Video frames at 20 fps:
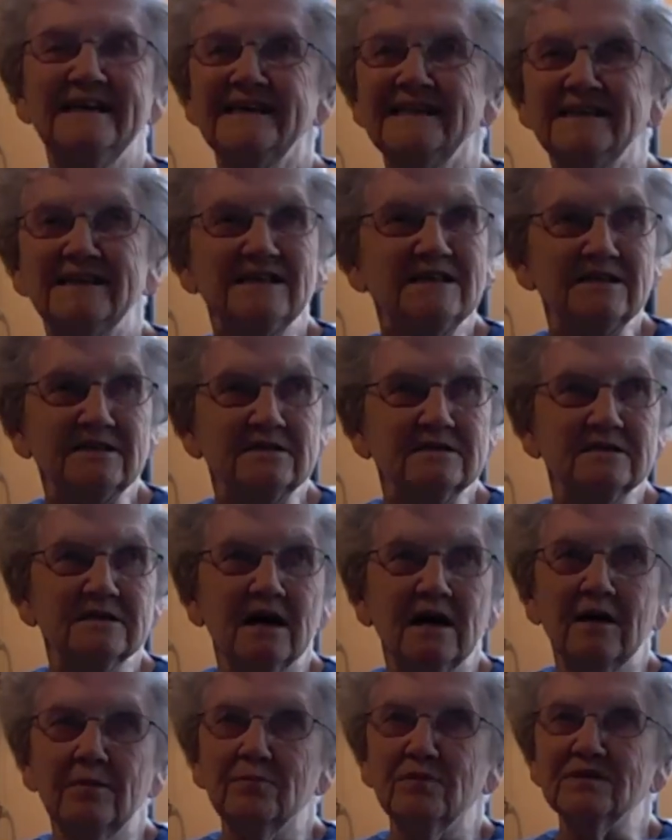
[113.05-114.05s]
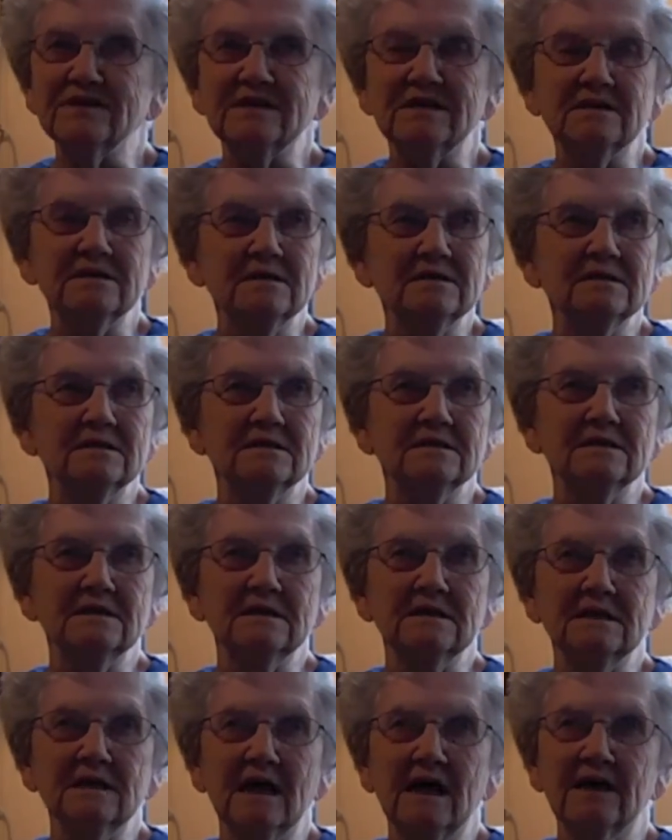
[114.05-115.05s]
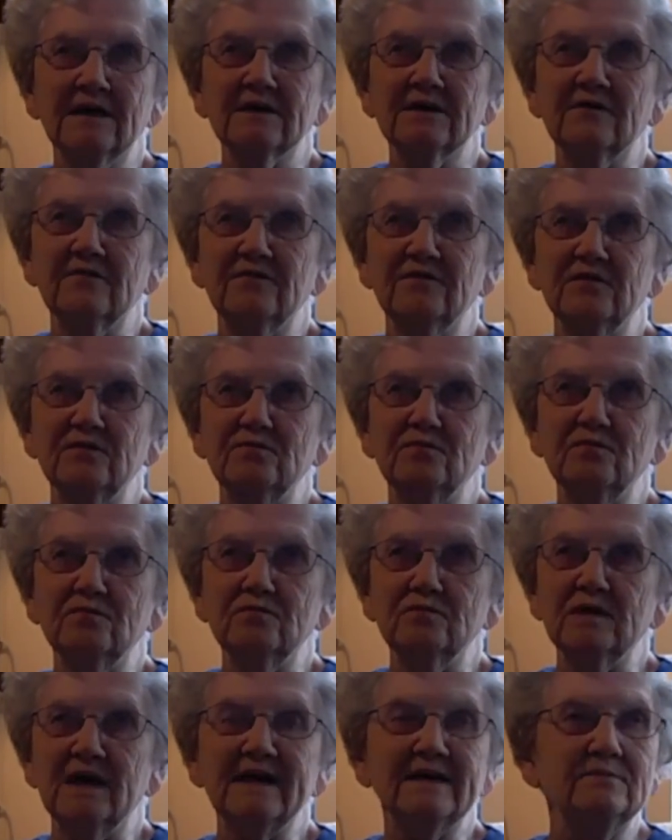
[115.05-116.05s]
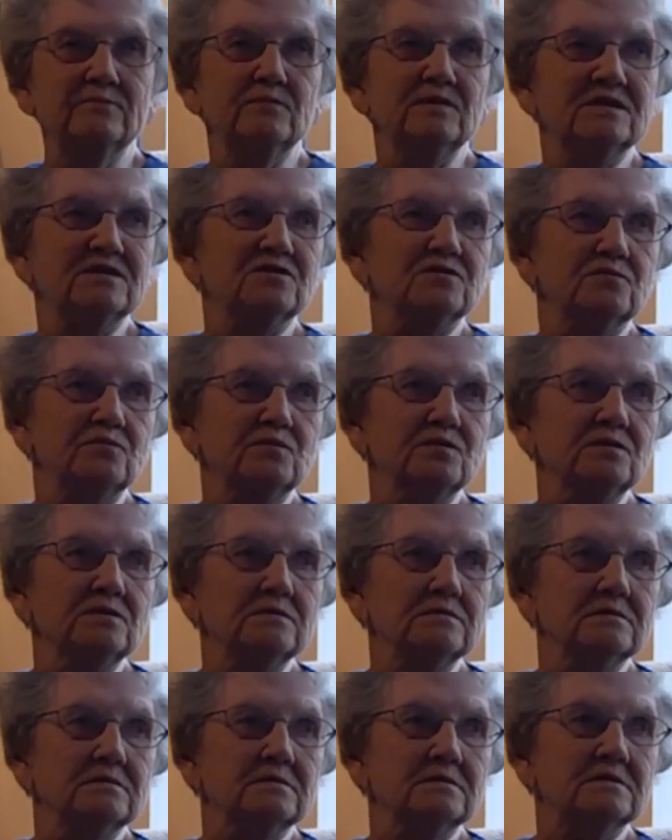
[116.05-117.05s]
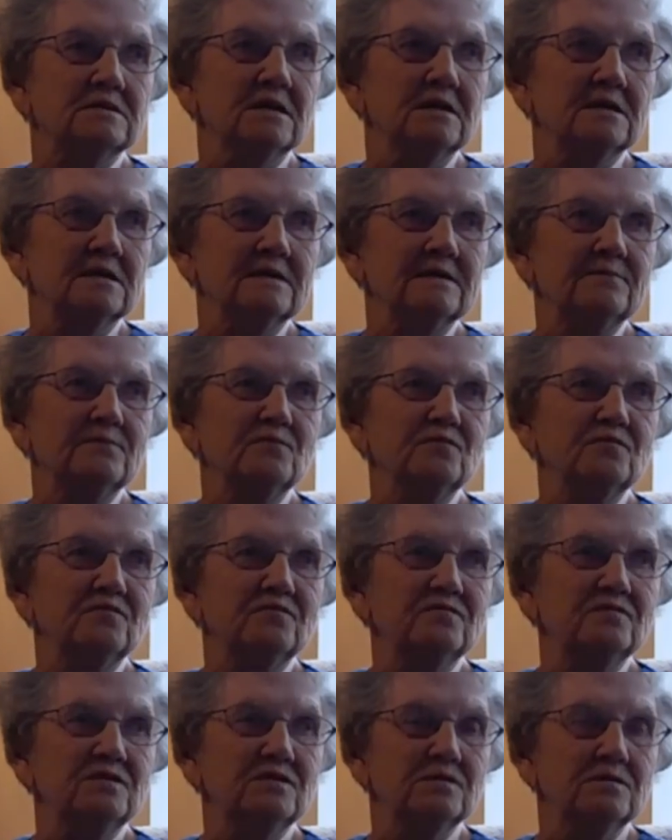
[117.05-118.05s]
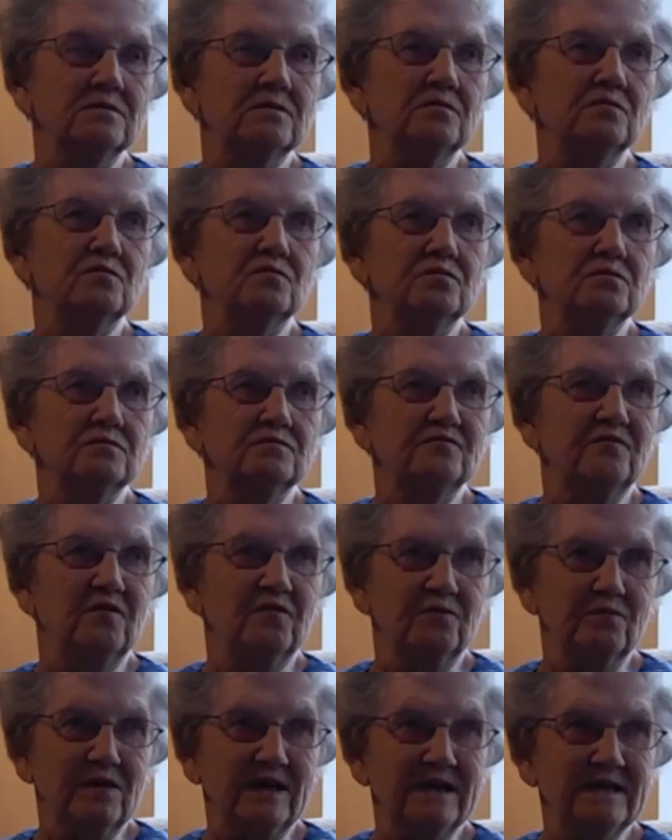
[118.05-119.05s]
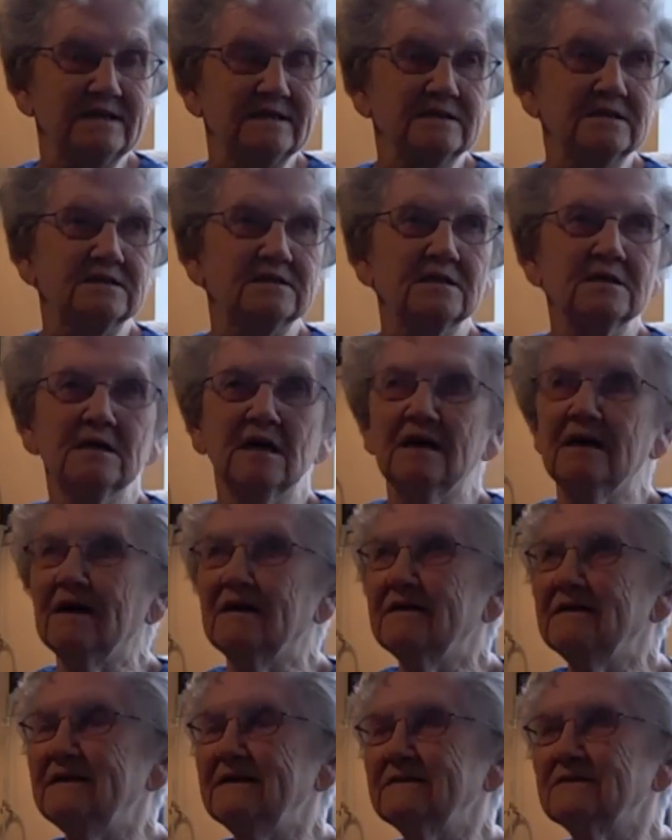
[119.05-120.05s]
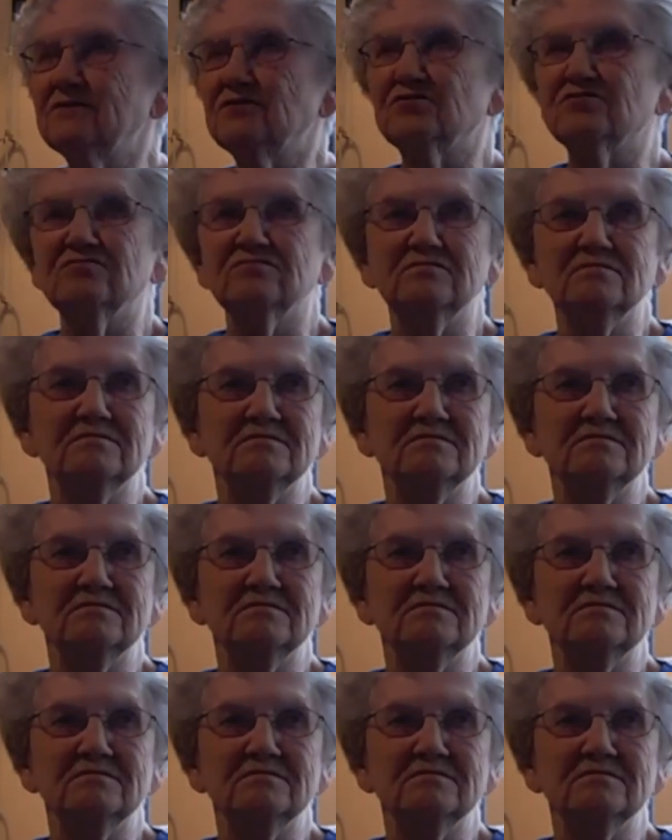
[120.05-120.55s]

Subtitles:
He didn't, but a lot of them had miserable time, you know, from kids. His